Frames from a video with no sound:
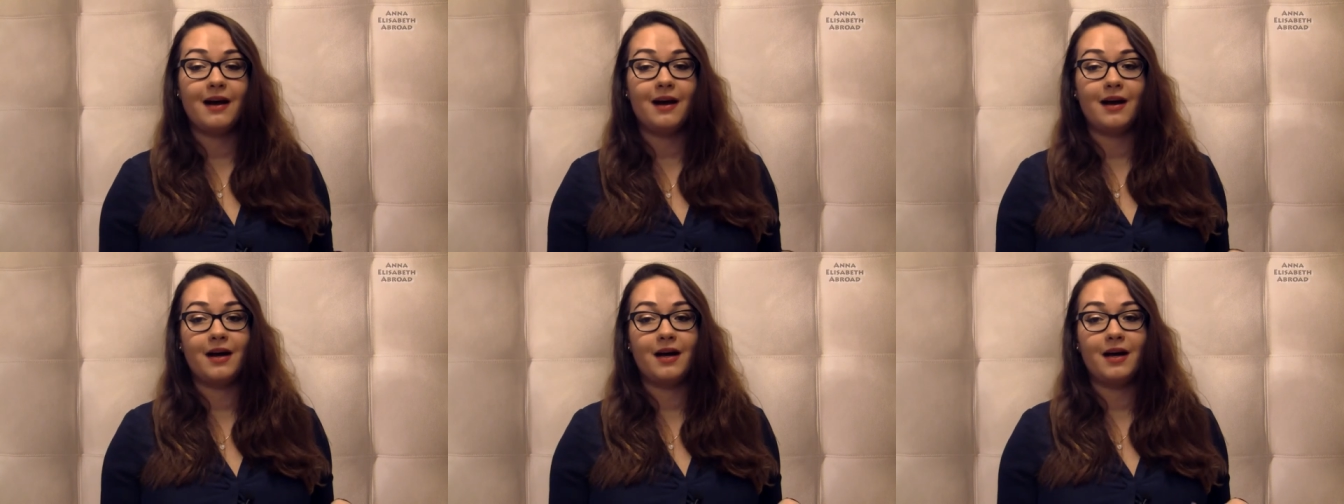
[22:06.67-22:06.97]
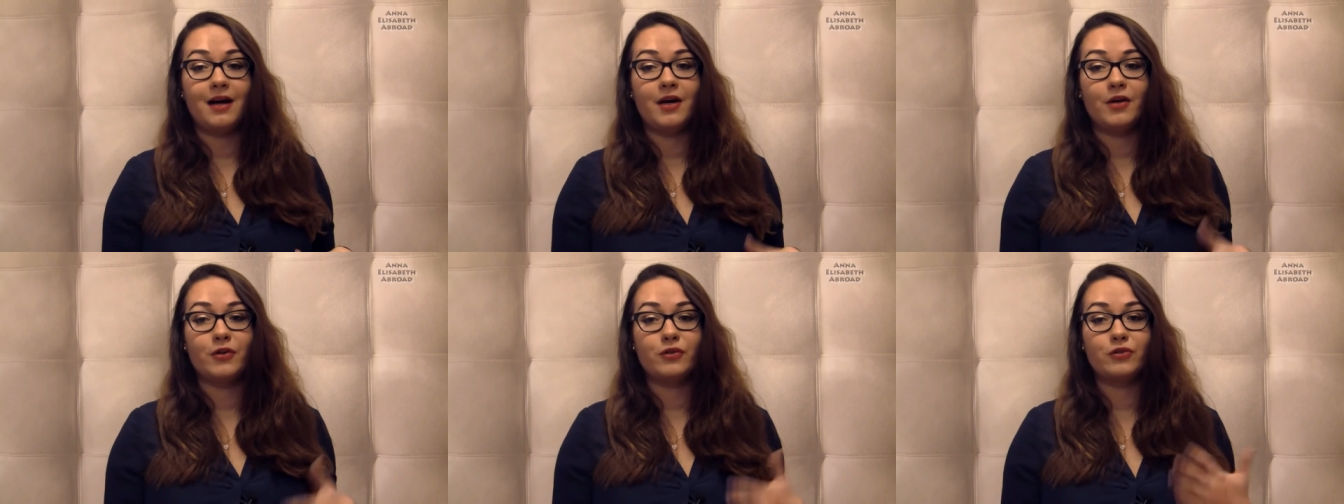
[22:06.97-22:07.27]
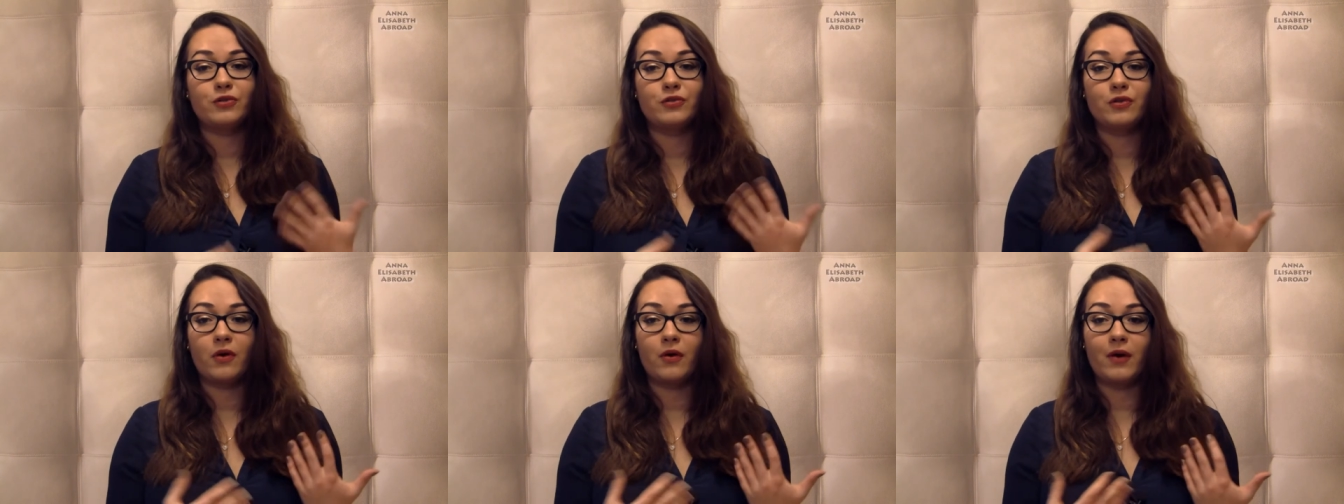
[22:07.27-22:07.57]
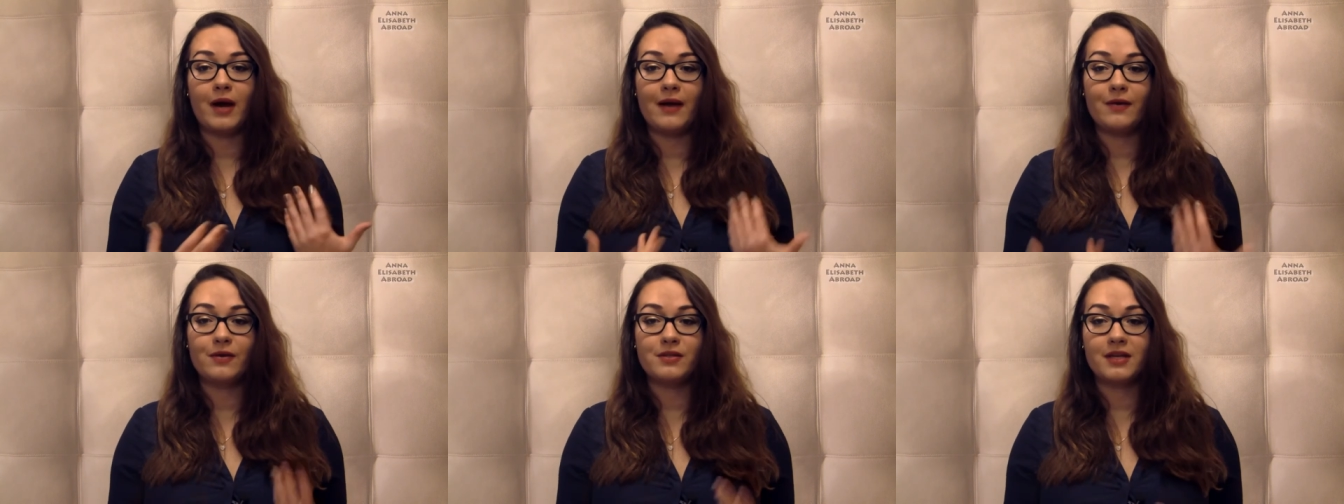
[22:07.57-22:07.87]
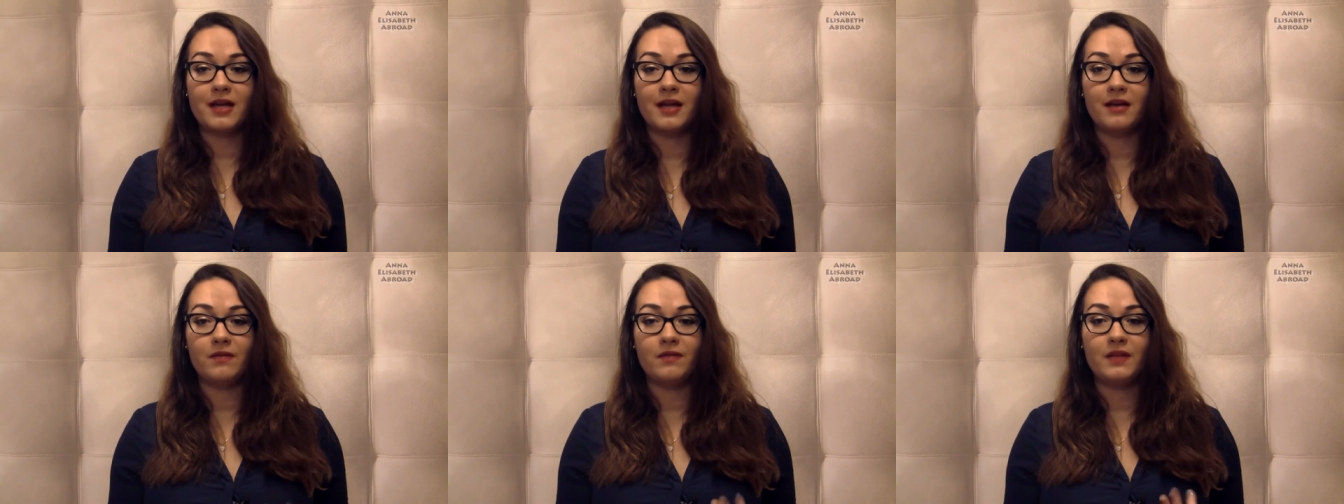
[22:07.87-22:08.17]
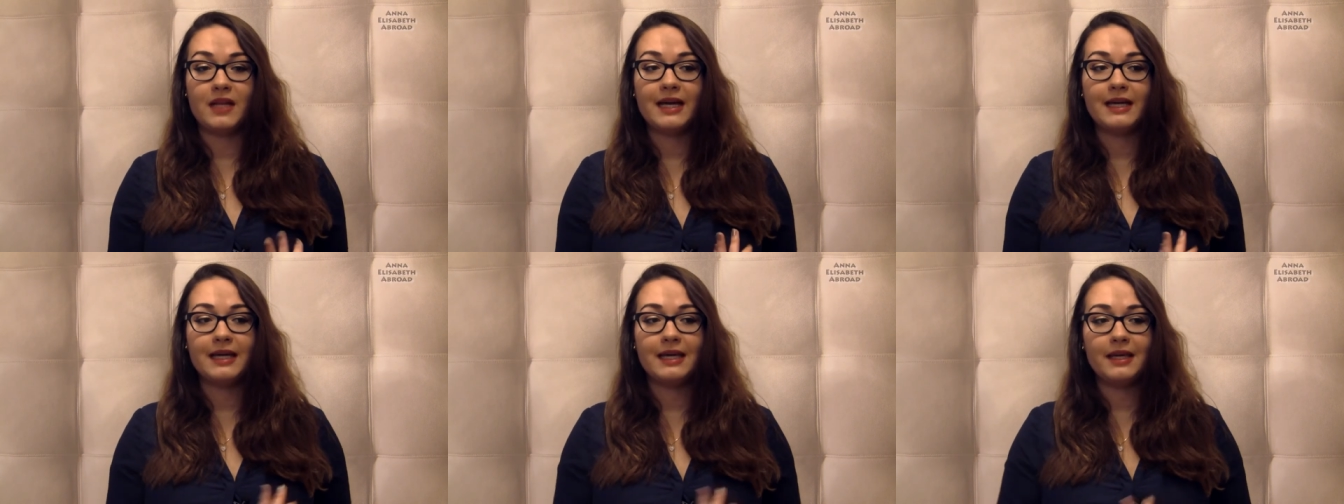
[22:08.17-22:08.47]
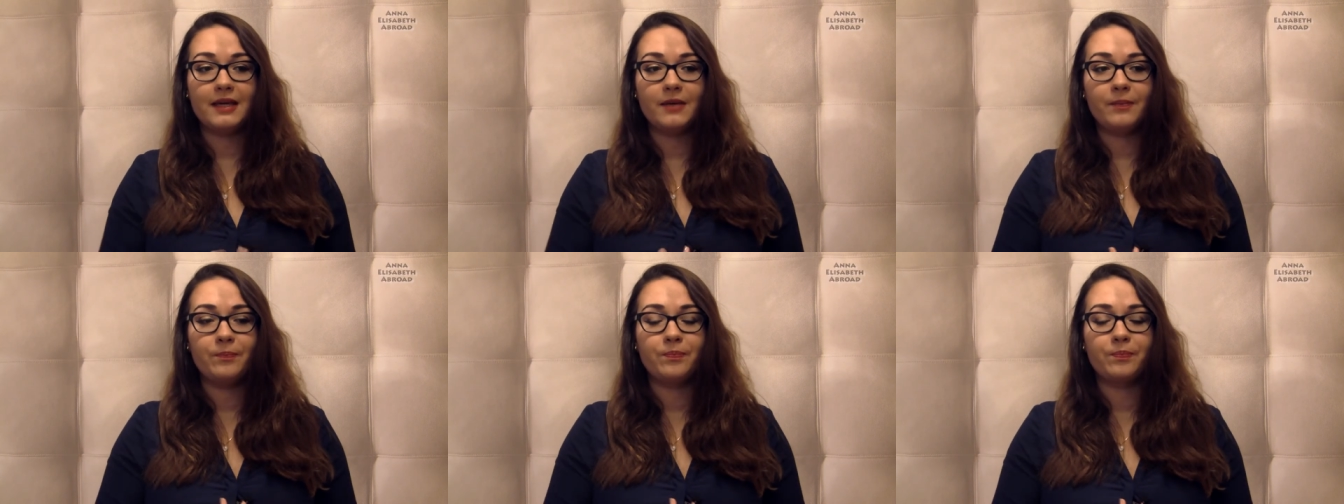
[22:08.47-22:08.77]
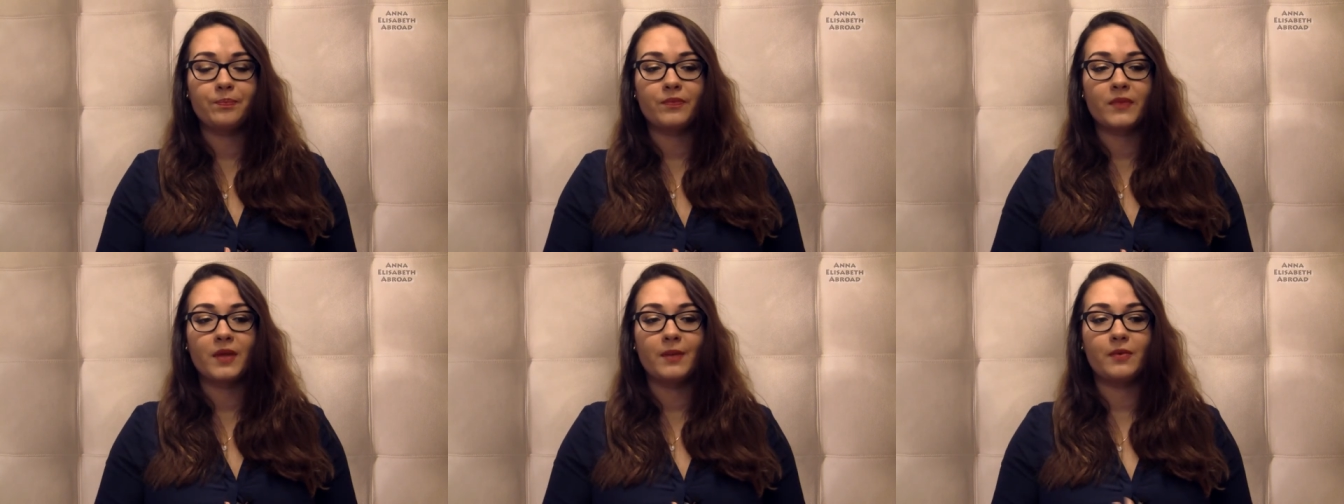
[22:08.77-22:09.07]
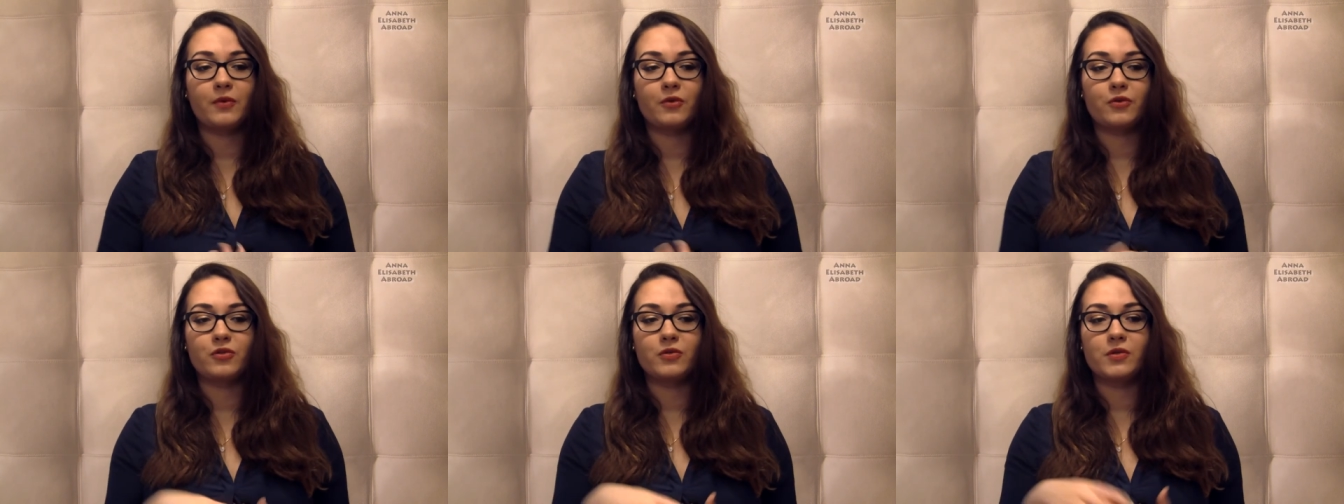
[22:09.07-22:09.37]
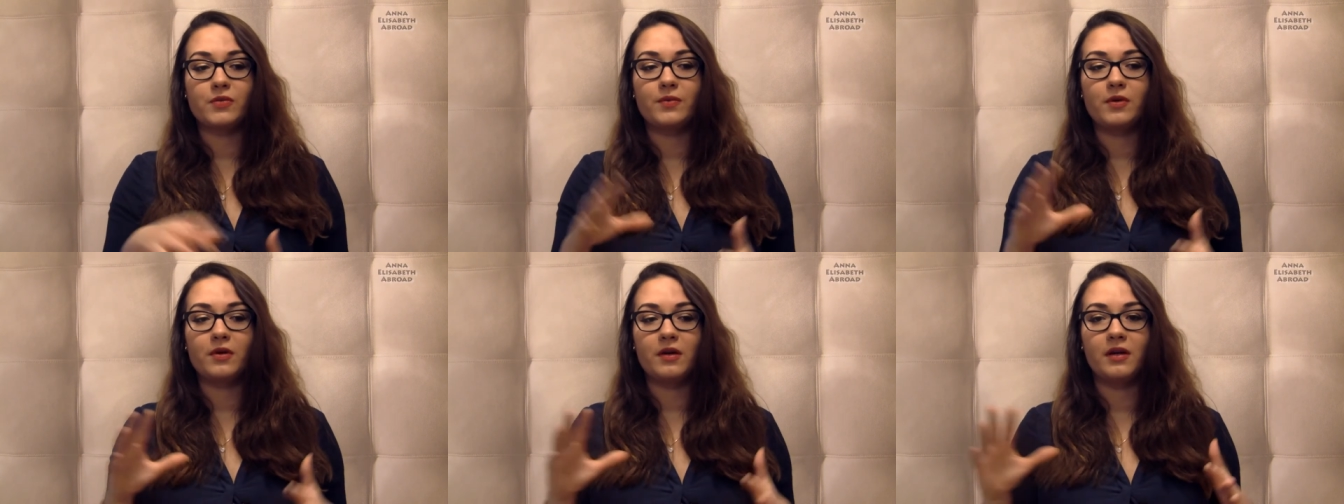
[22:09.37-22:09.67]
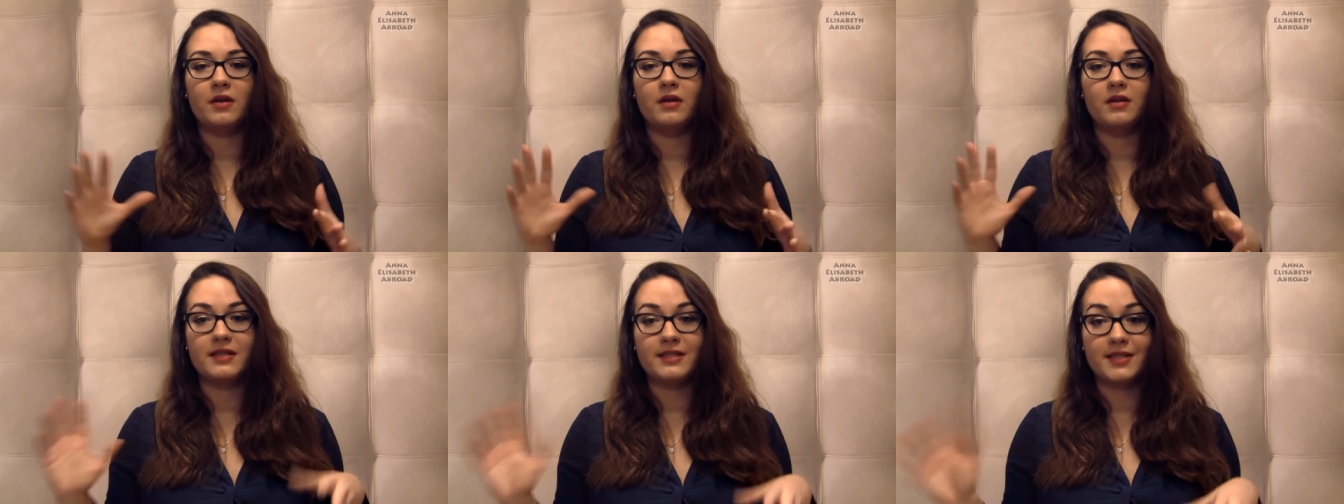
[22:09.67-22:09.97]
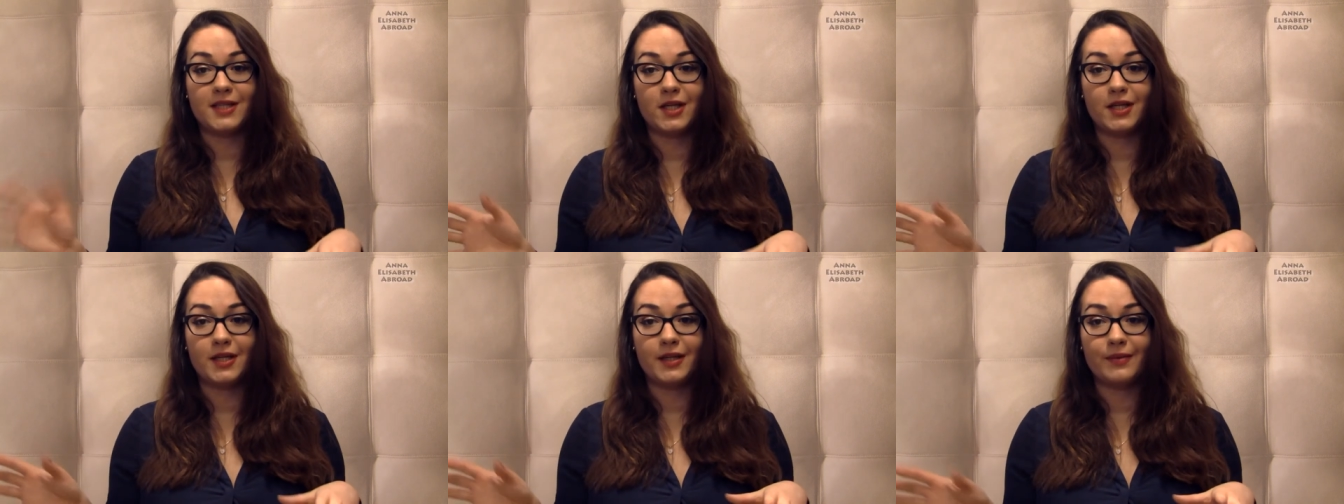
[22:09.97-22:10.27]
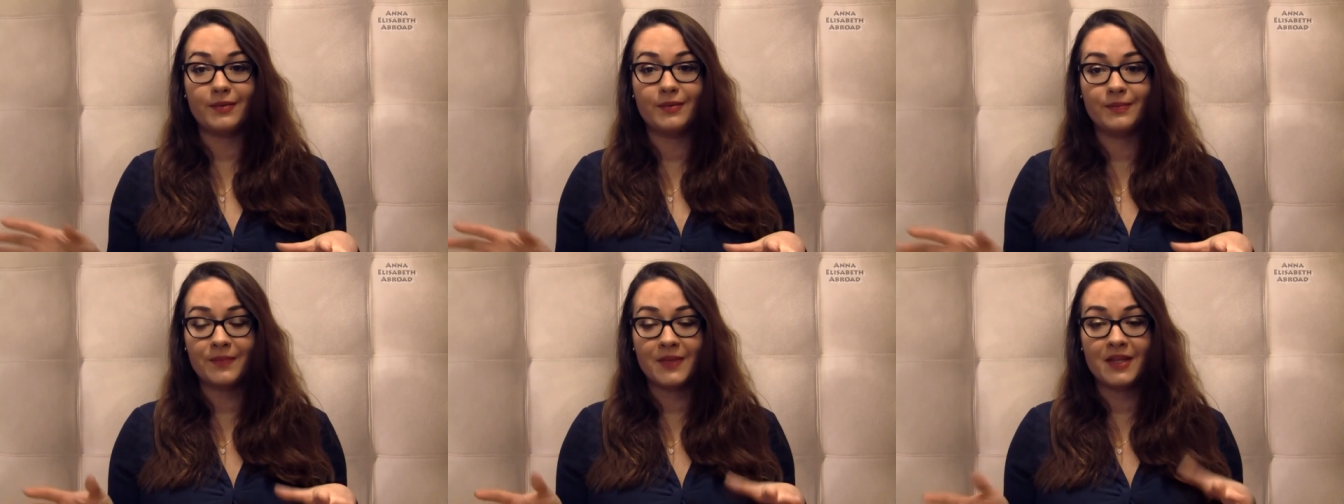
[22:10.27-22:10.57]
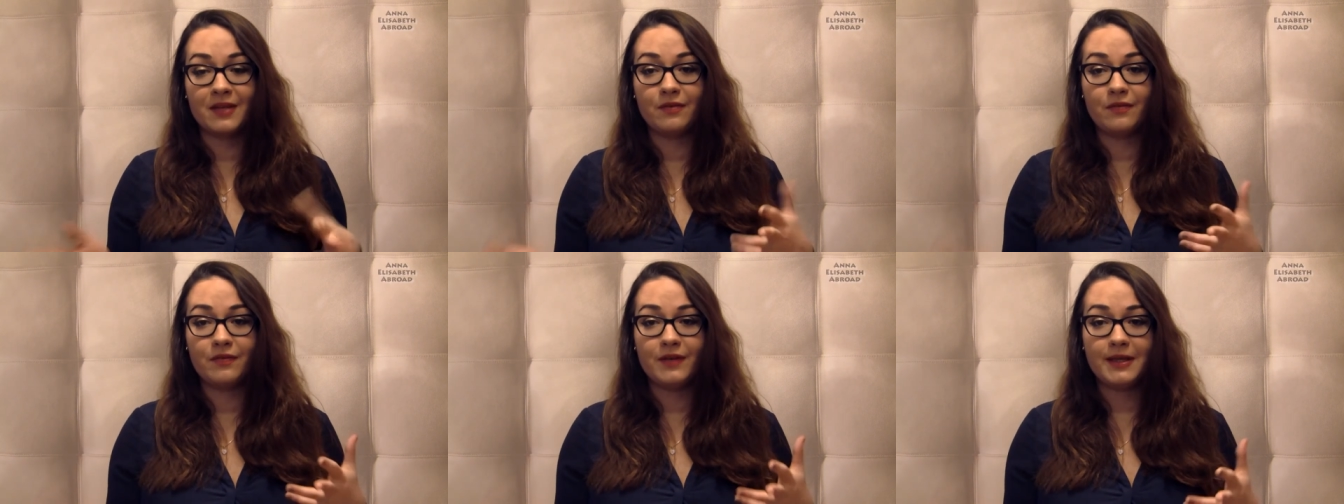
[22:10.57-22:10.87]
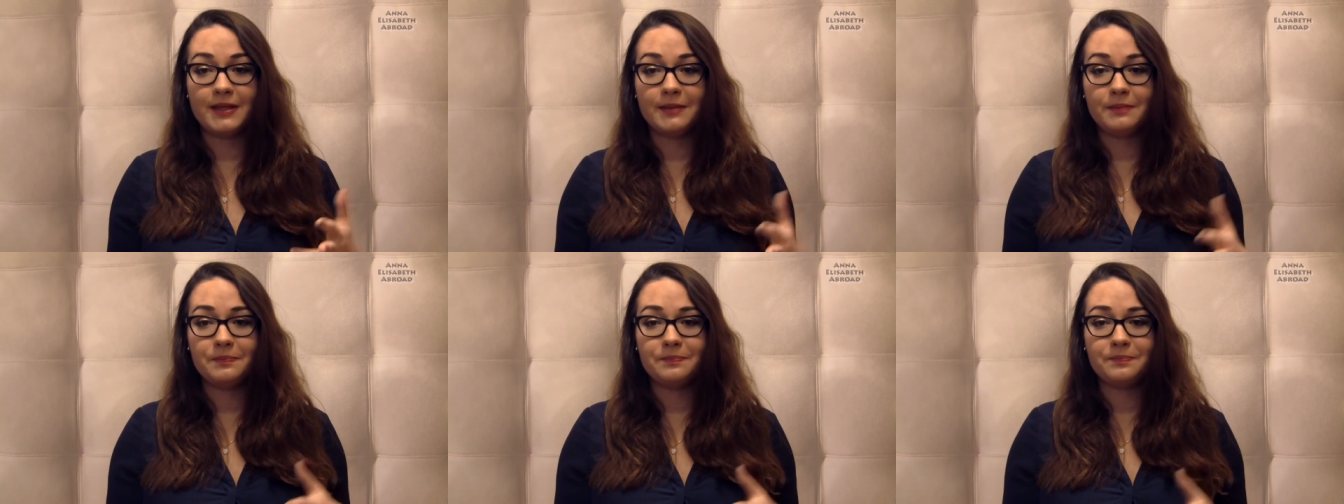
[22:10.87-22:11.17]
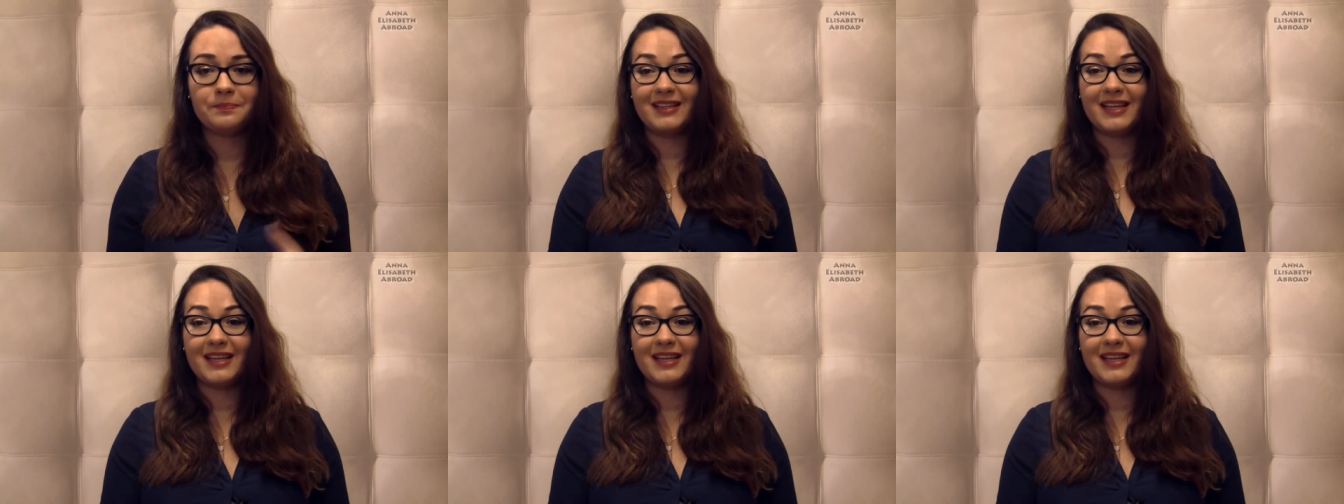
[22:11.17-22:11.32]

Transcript: Uh, so I was kind of lucky because she was working on a certain film.